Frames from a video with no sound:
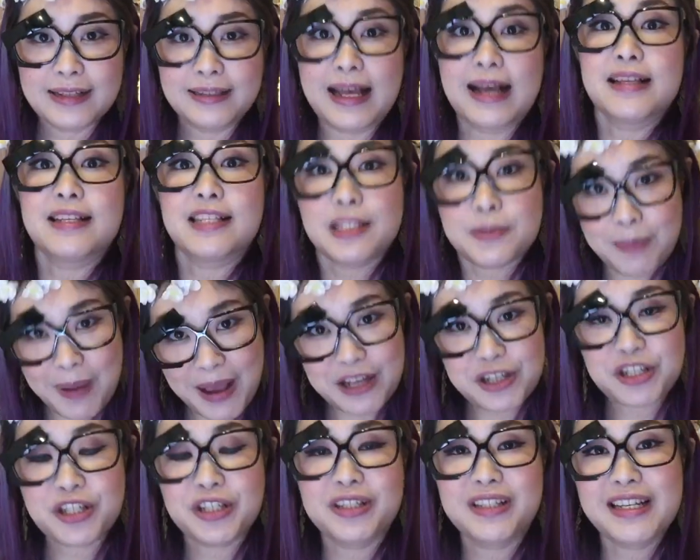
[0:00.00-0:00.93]
that
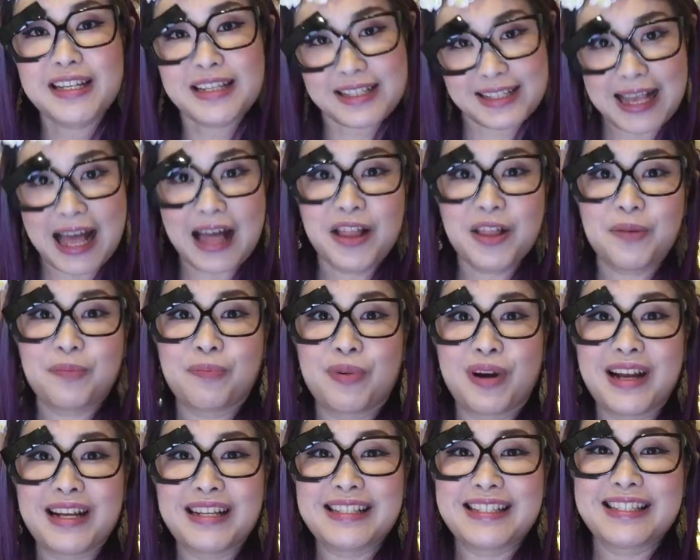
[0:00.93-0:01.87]
specially
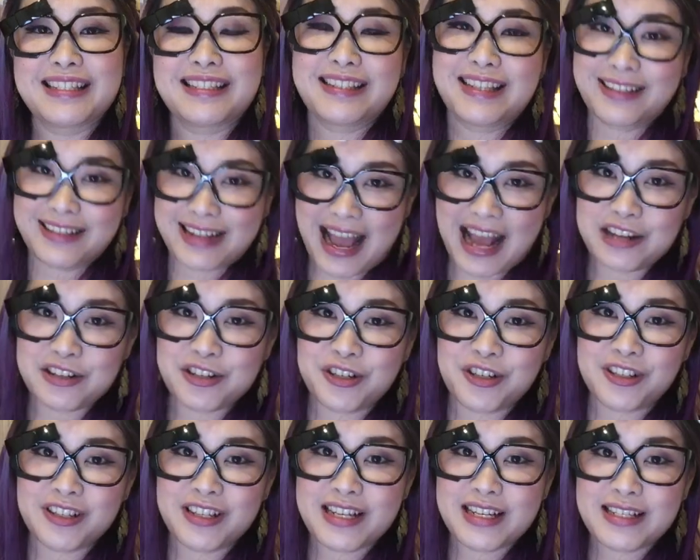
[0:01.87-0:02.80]
celebrates the
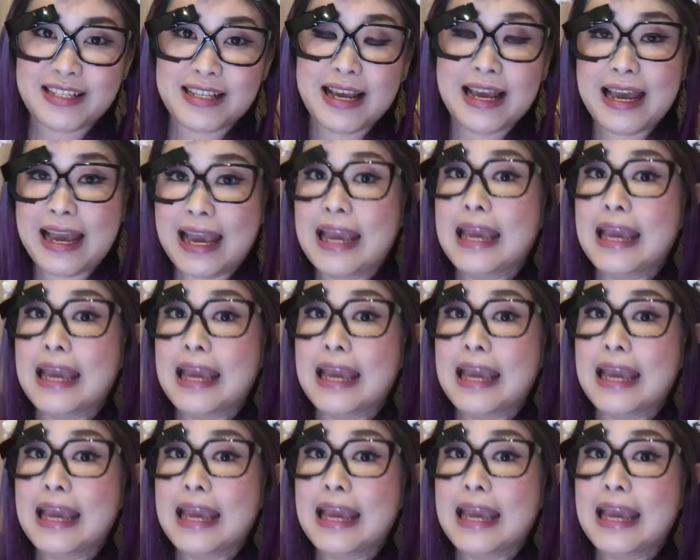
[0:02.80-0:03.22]
naturalist